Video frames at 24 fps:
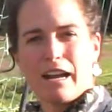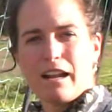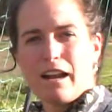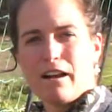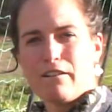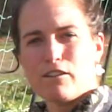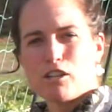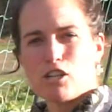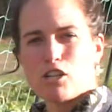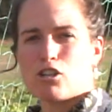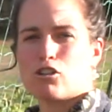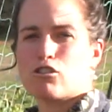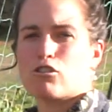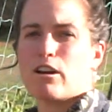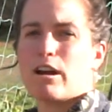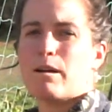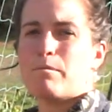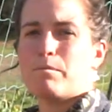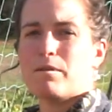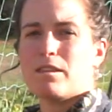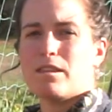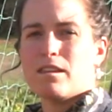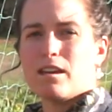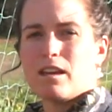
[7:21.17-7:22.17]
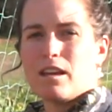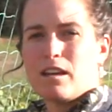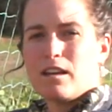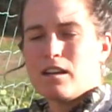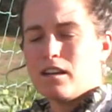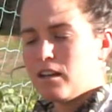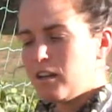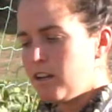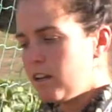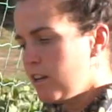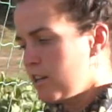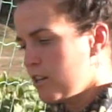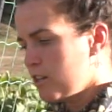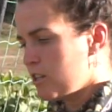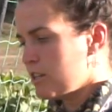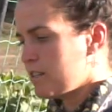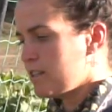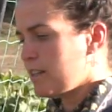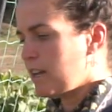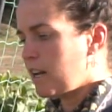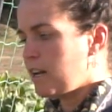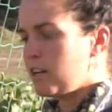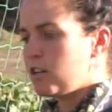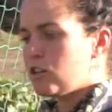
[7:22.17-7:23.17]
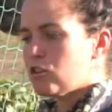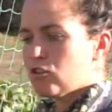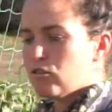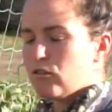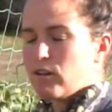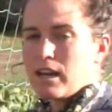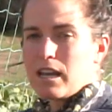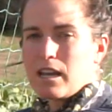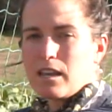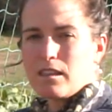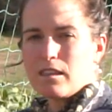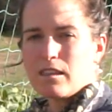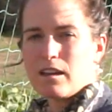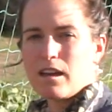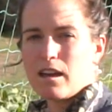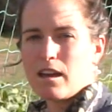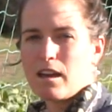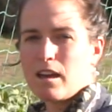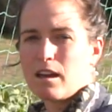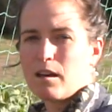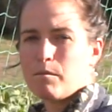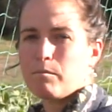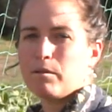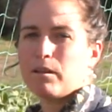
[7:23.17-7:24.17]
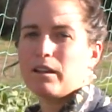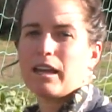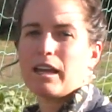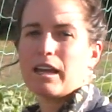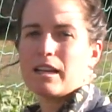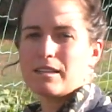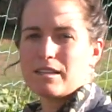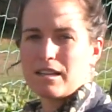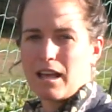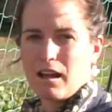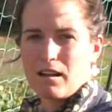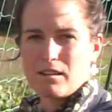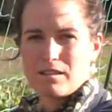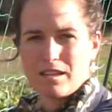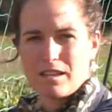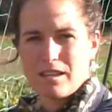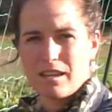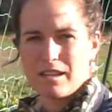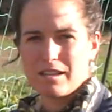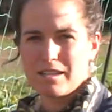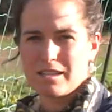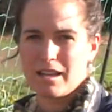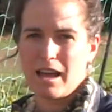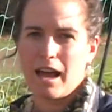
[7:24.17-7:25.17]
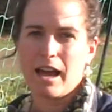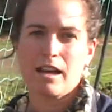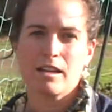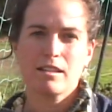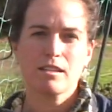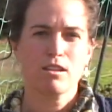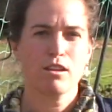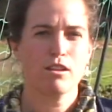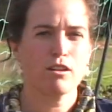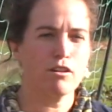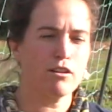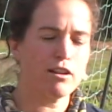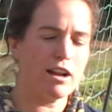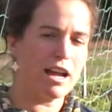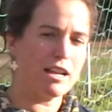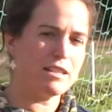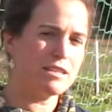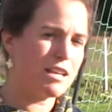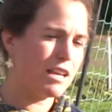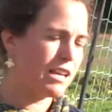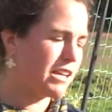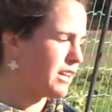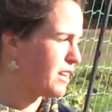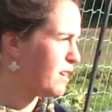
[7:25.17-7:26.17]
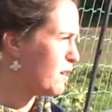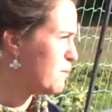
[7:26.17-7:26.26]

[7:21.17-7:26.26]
have a strip, and then just kind of train the plants out to the side so they're not taking